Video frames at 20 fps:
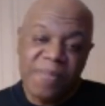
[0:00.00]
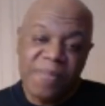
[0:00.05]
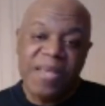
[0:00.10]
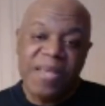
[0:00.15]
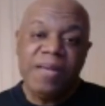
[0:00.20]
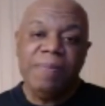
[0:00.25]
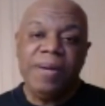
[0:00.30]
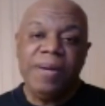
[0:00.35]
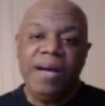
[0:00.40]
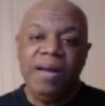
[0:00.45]

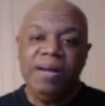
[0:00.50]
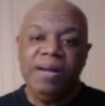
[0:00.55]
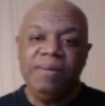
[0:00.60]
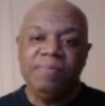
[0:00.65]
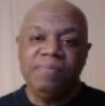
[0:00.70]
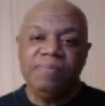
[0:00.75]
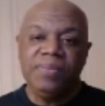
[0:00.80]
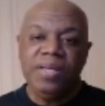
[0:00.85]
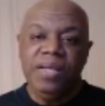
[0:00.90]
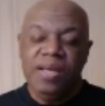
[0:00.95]
Think about it.
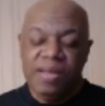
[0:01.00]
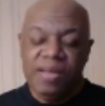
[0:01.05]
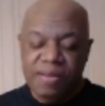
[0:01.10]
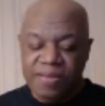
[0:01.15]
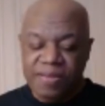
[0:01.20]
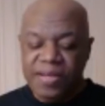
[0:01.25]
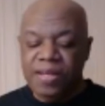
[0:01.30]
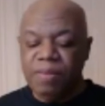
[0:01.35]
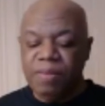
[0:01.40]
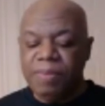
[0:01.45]

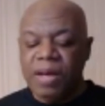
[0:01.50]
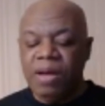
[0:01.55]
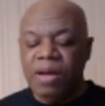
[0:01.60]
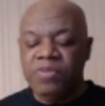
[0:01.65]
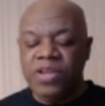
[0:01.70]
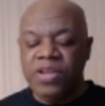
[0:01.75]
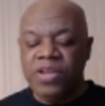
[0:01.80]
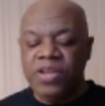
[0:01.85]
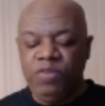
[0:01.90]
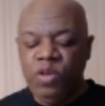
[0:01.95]
Think
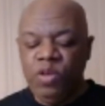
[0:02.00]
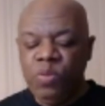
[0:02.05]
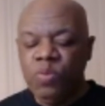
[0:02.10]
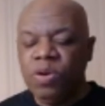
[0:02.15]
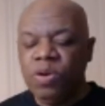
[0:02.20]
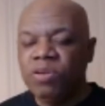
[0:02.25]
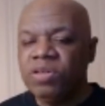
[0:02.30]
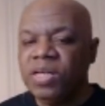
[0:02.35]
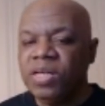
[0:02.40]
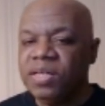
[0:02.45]
about that if you
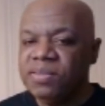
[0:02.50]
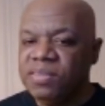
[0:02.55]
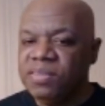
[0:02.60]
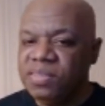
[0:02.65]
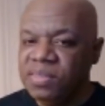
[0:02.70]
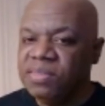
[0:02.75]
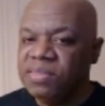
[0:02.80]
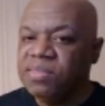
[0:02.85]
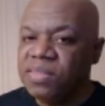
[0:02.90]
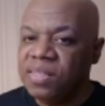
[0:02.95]
weren't
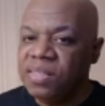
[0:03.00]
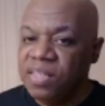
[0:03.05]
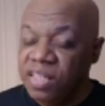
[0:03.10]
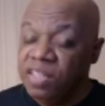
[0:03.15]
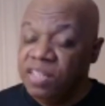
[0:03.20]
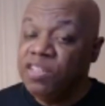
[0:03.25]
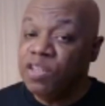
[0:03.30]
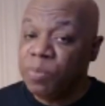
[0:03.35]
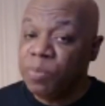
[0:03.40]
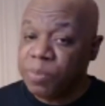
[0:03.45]
consistent
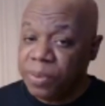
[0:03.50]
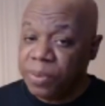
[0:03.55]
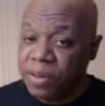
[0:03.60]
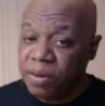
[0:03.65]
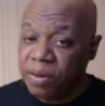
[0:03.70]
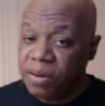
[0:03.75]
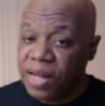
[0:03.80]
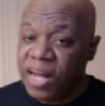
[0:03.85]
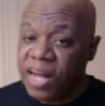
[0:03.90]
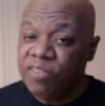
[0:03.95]
in your
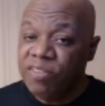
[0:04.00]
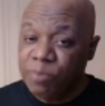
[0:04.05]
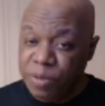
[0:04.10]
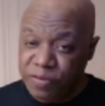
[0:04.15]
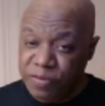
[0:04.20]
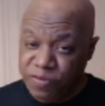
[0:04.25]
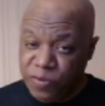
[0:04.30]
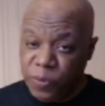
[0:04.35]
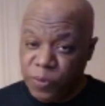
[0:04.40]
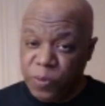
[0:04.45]
prayer life
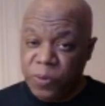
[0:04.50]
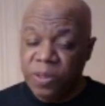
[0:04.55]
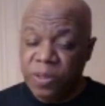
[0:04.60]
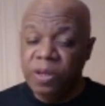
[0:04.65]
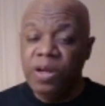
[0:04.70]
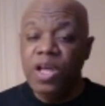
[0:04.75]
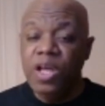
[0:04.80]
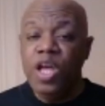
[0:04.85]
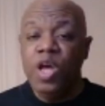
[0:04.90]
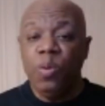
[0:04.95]

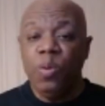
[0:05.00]
before,